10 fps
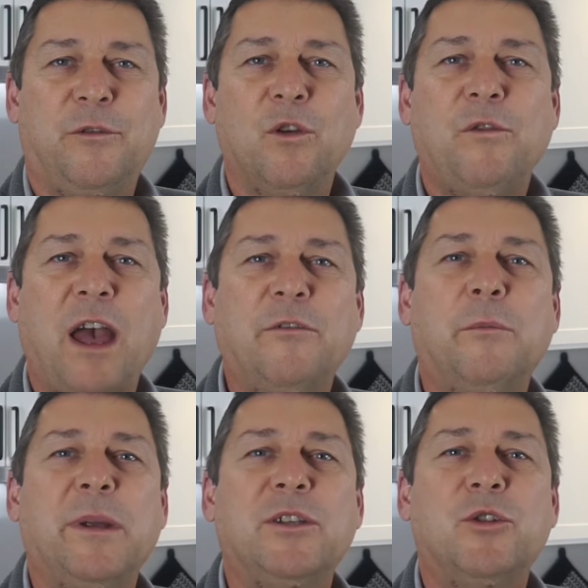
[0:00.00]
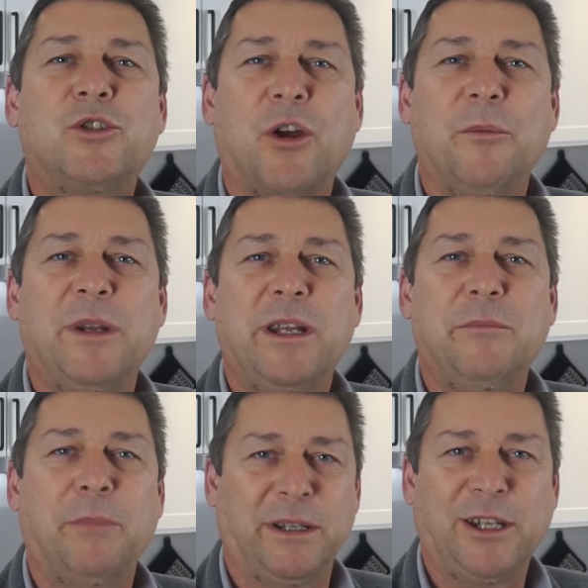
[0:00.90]
you've ever been to Germany,
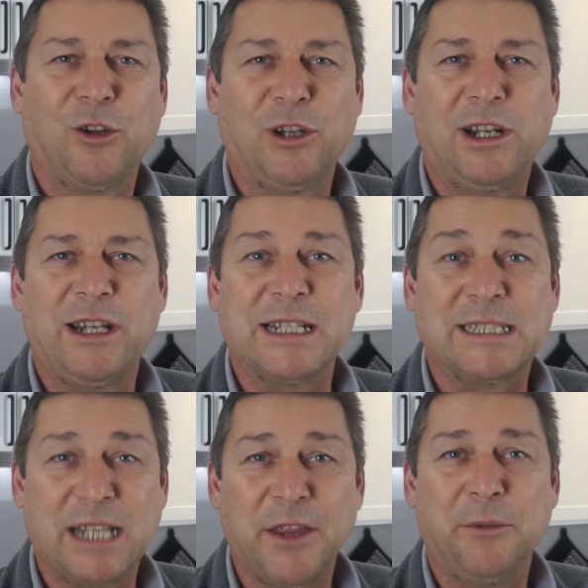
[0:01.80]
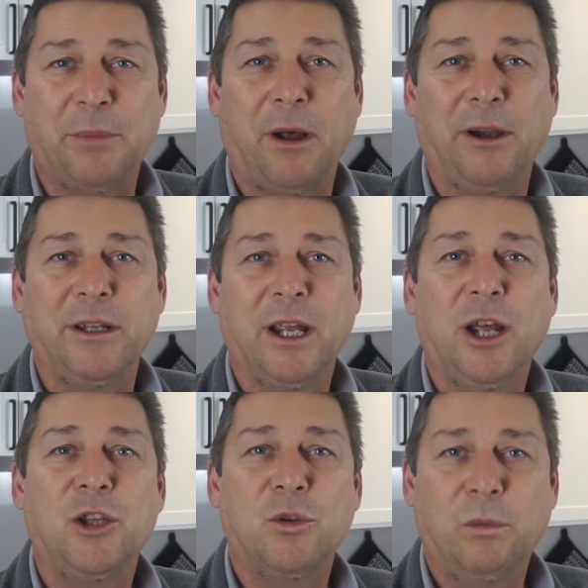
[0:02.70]
particularly the southern part,
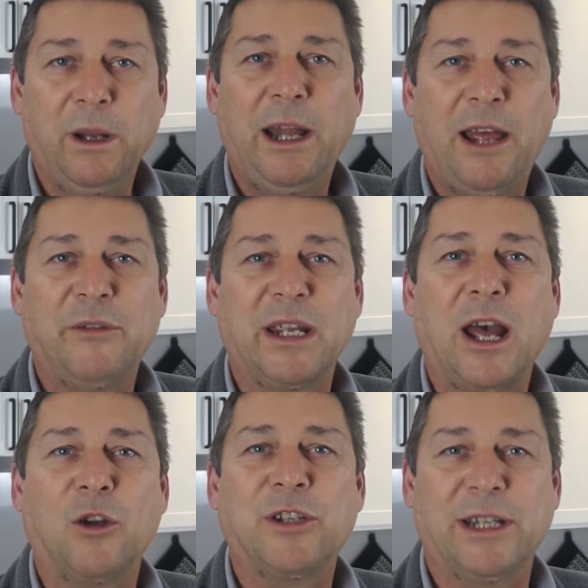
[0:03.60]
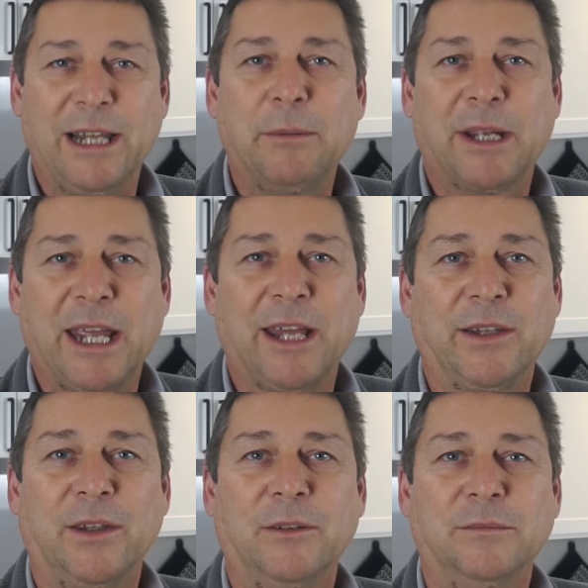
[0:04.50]
you will have encountered
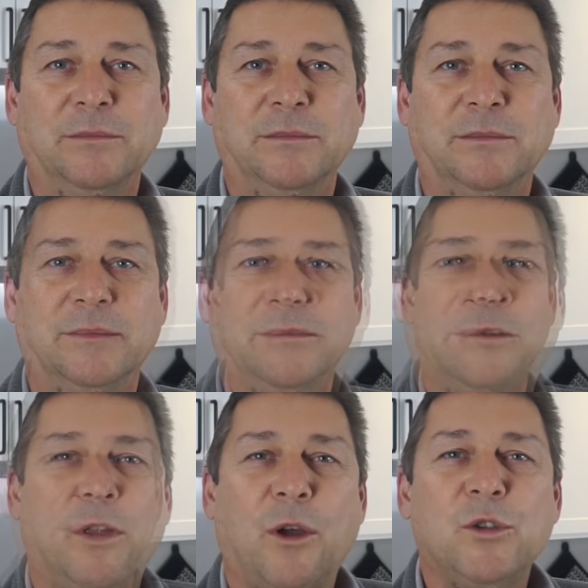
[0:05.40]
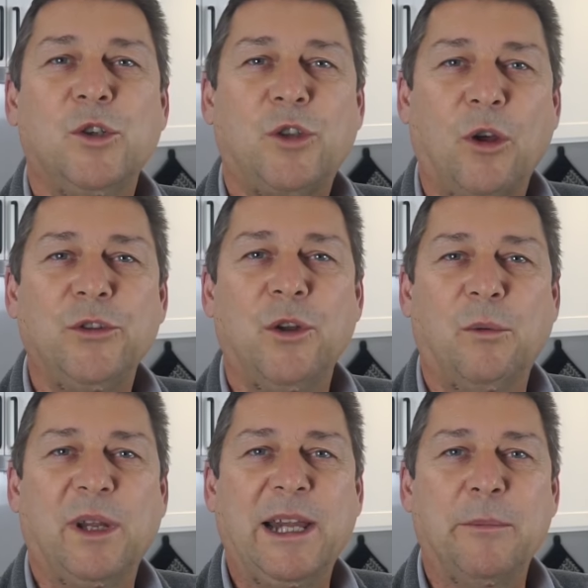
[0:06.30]
Leberkäse. For those who don't know
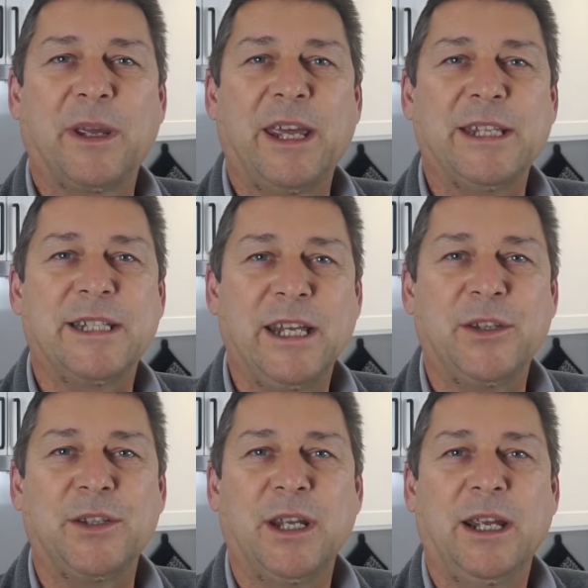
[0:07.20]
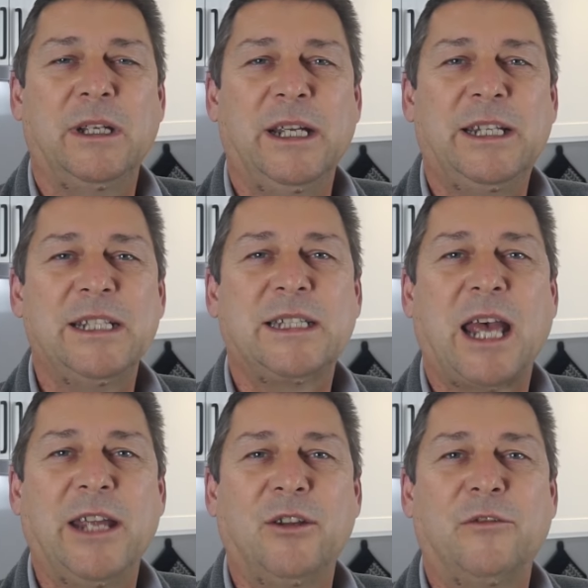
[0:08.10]
what Leberkäse is, it is
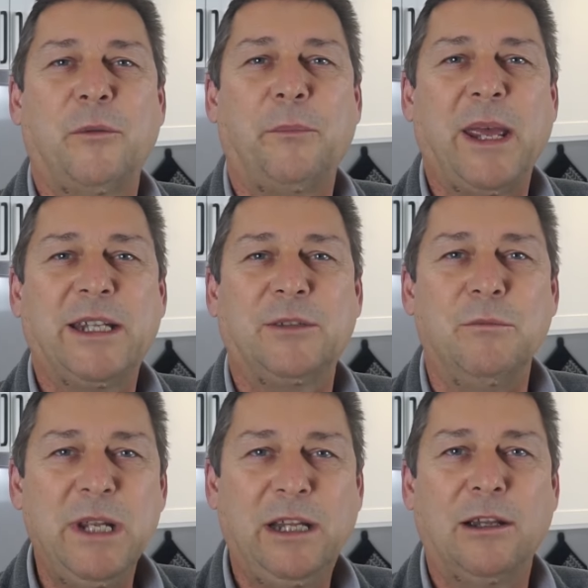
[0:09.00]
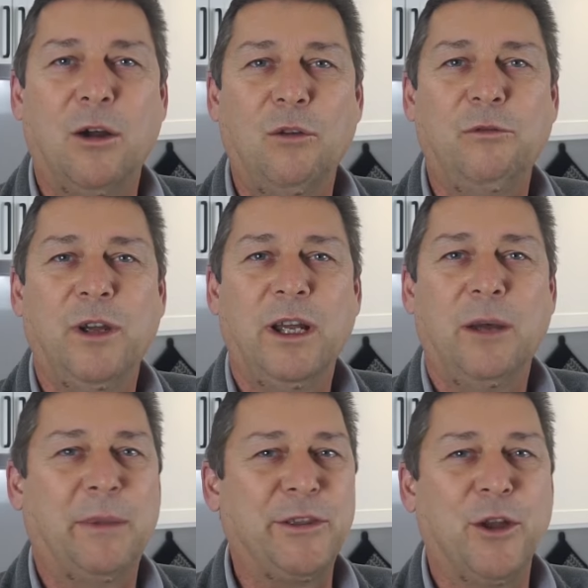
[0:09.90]
kind of a baked meatloaf,
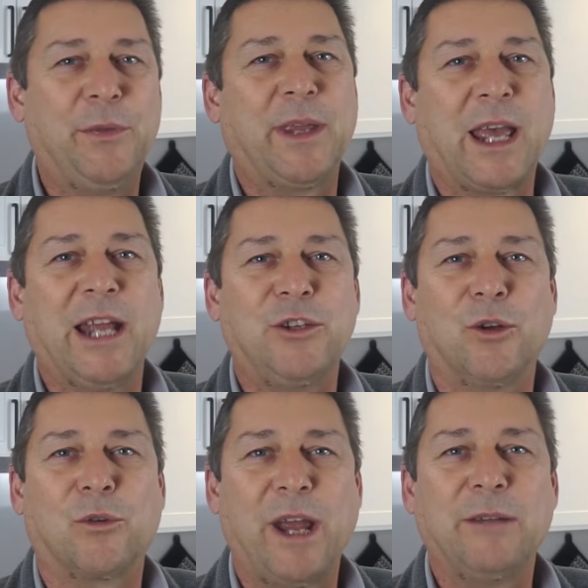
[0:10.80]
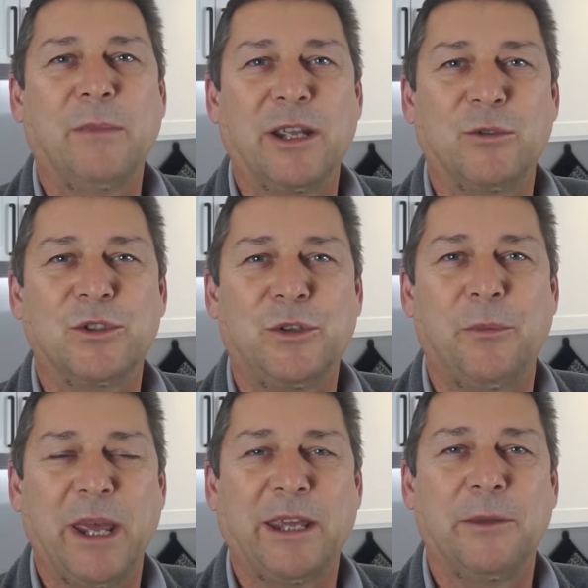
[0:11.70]
but not the kind your grandma used to
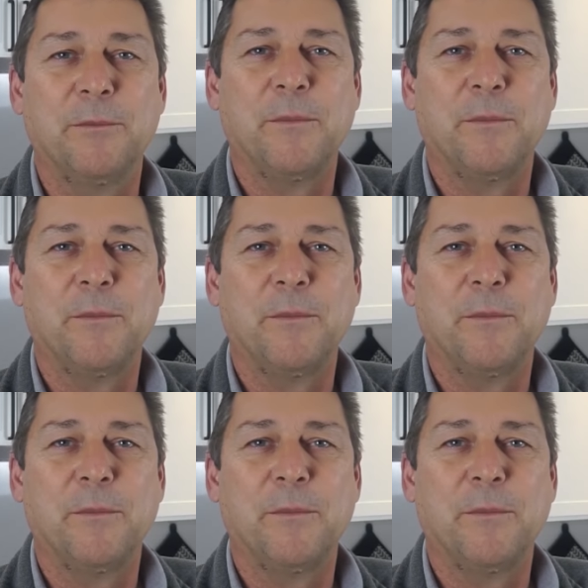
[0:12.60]
make.